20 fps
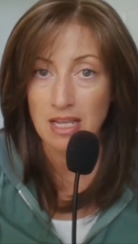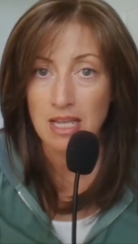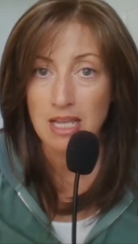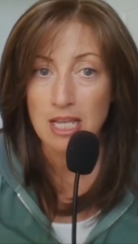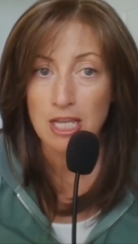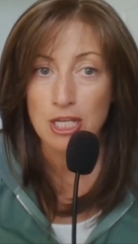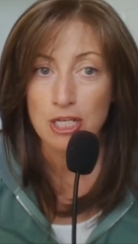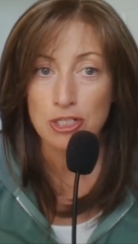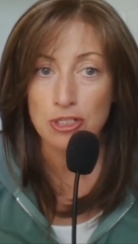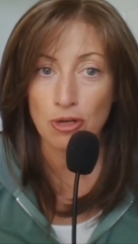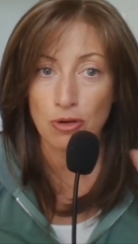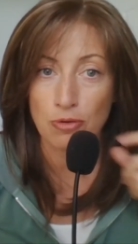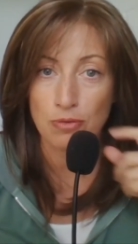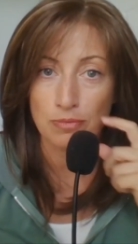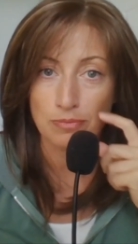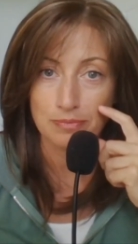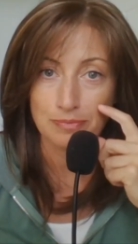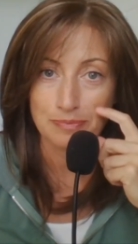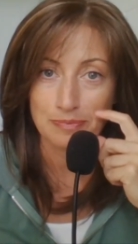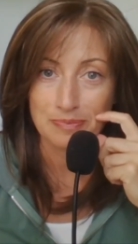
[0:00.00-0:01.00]
So
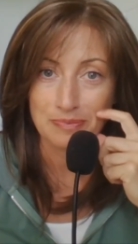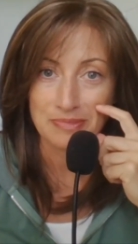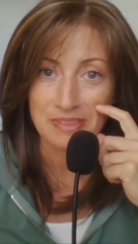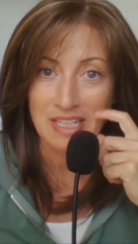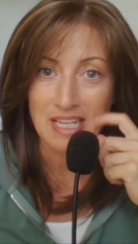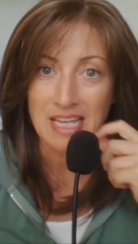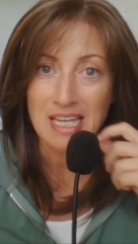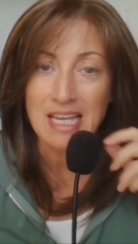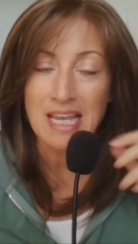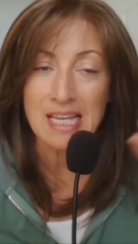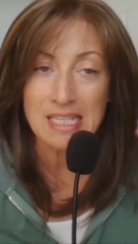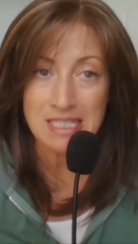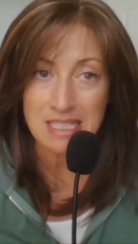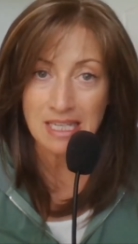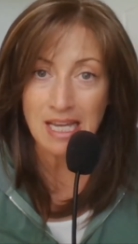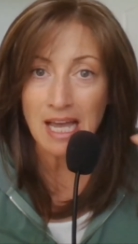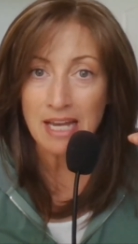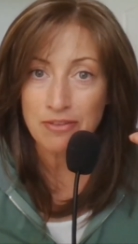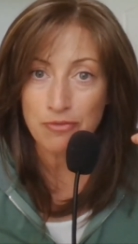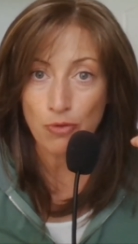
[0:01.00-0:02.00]
it's the
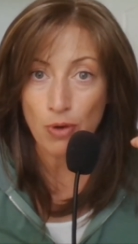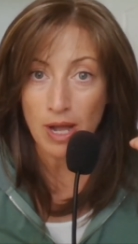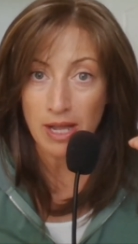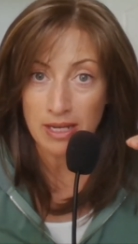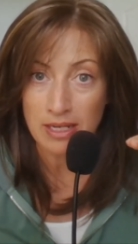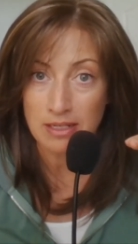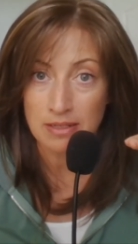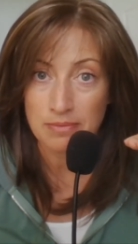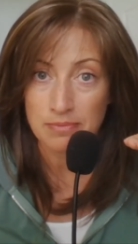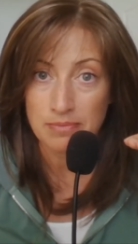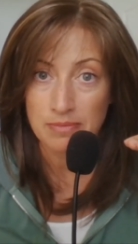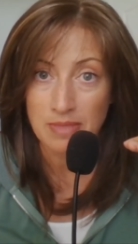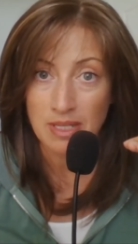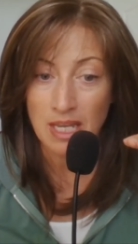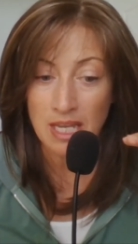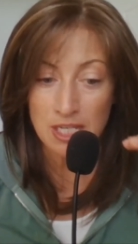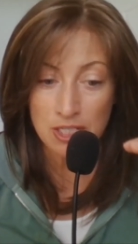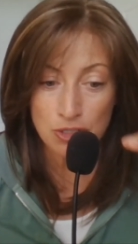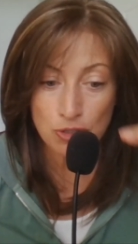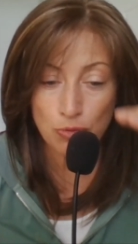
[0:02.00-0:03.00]
god of wine.
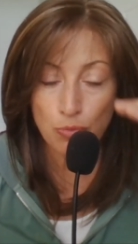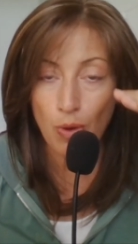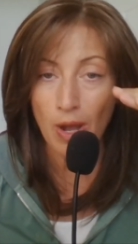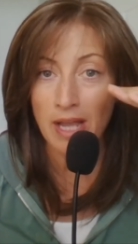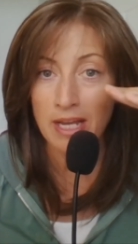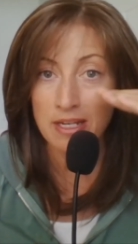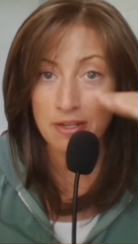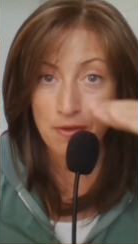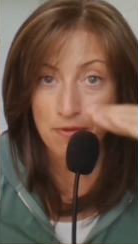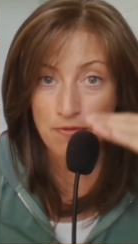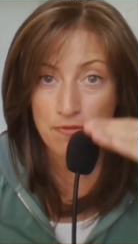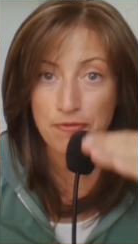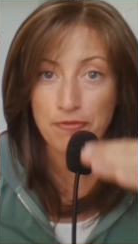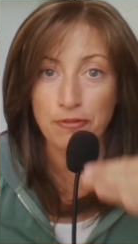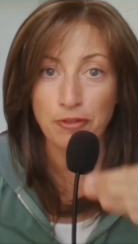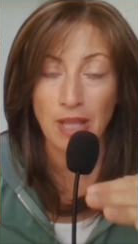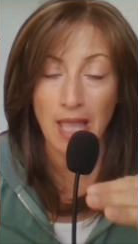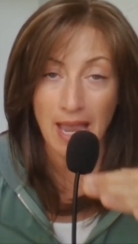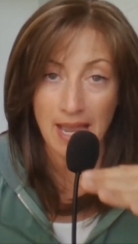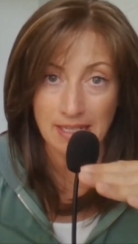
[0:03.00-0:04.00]
Is your wine
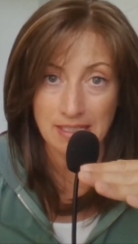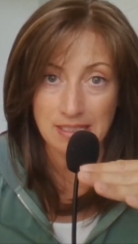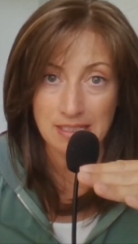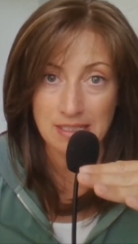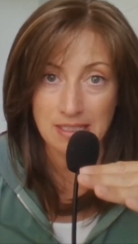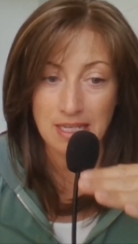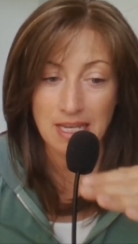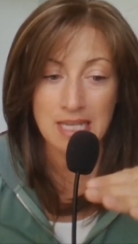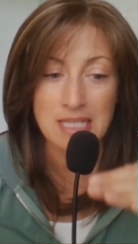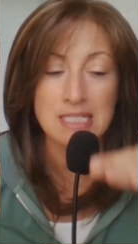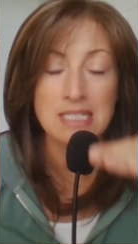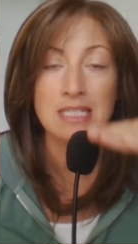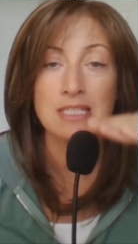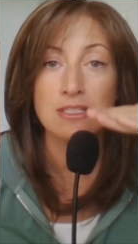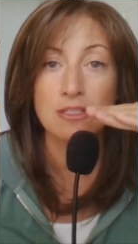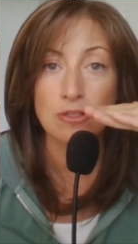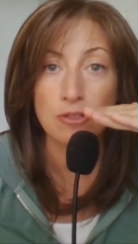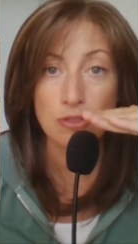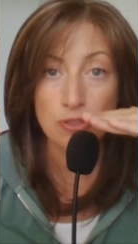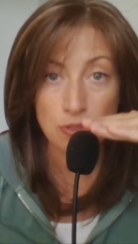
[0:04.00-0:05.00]
flat? Is
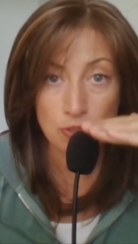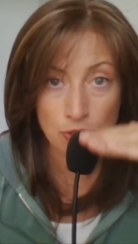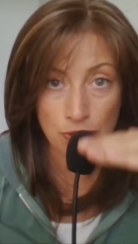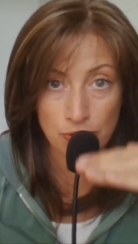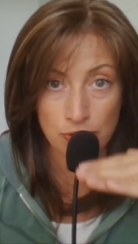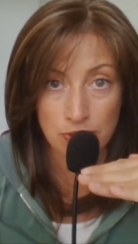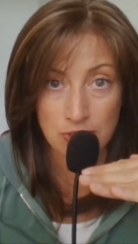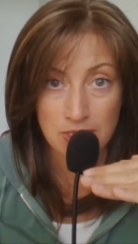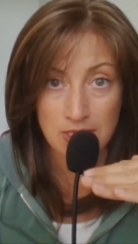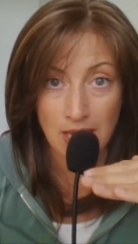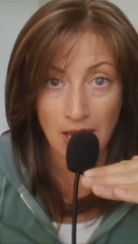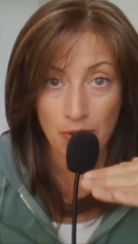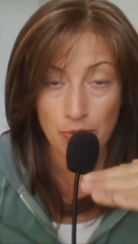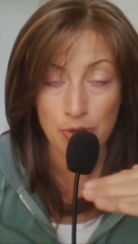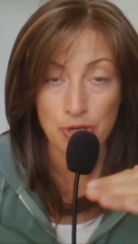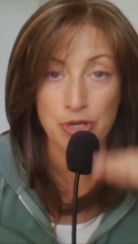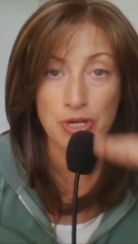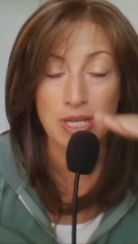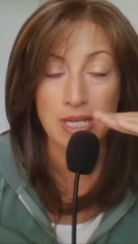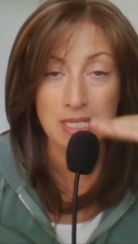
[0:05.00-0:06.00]
it turned
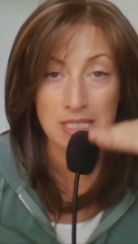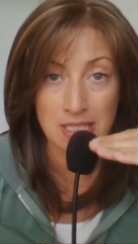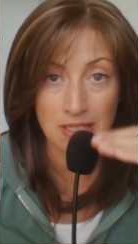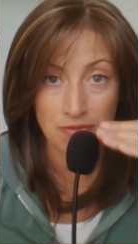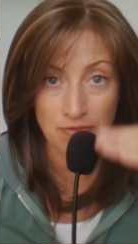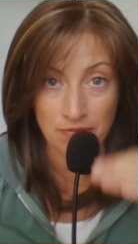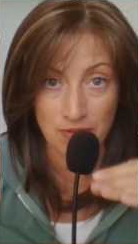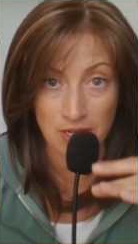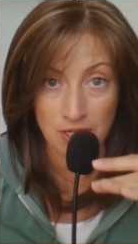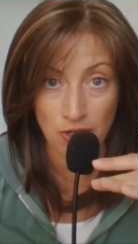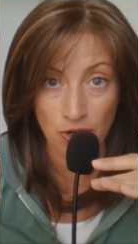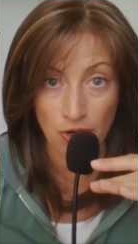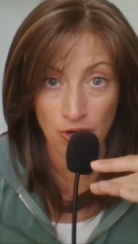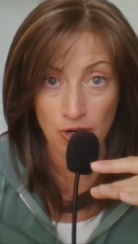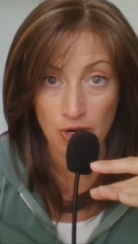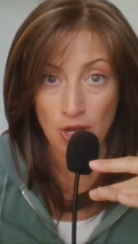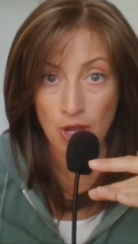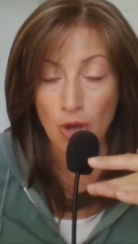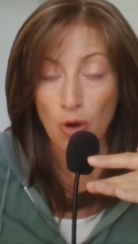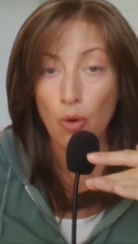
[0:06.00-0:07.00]
sour? Is it vinegar?
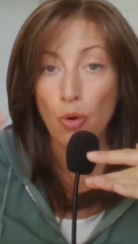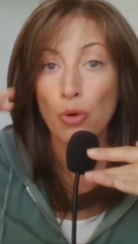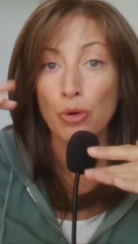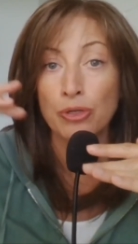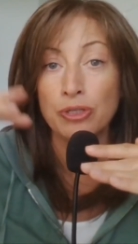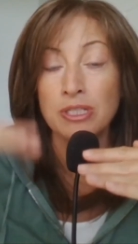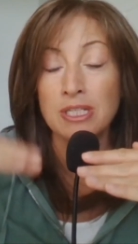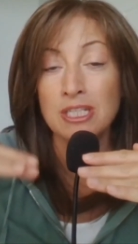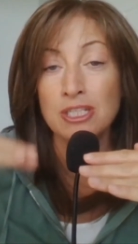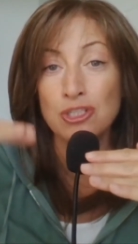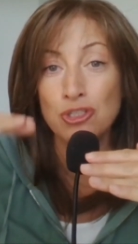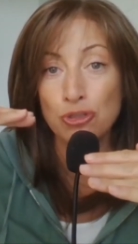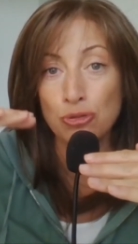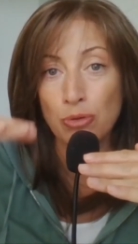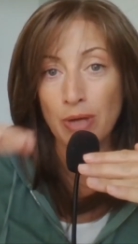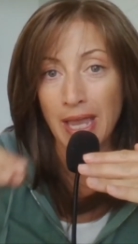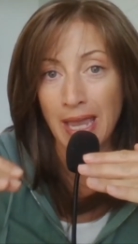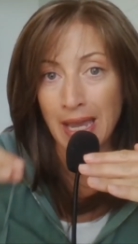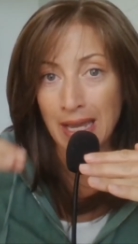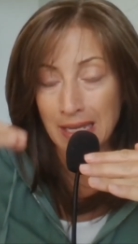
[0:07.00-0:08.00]
Or did you
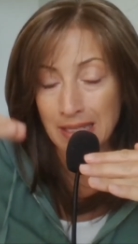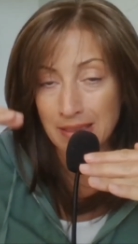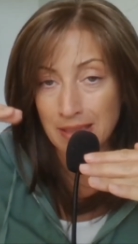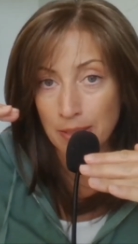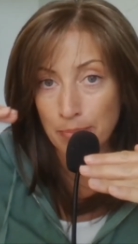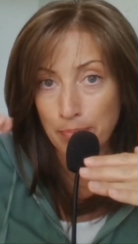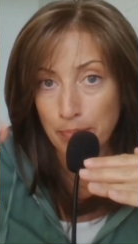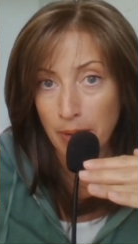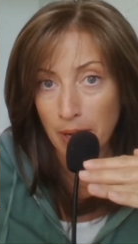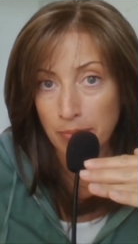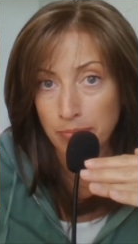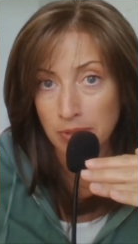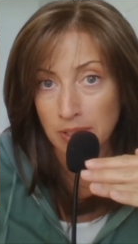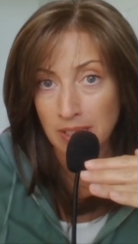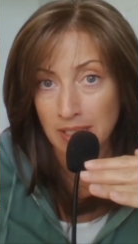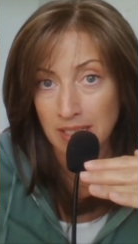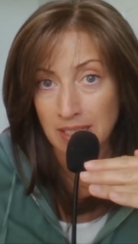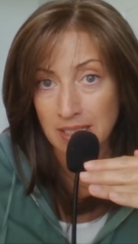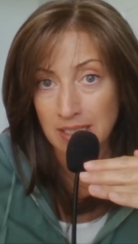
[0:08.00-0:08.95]
add the bubbly?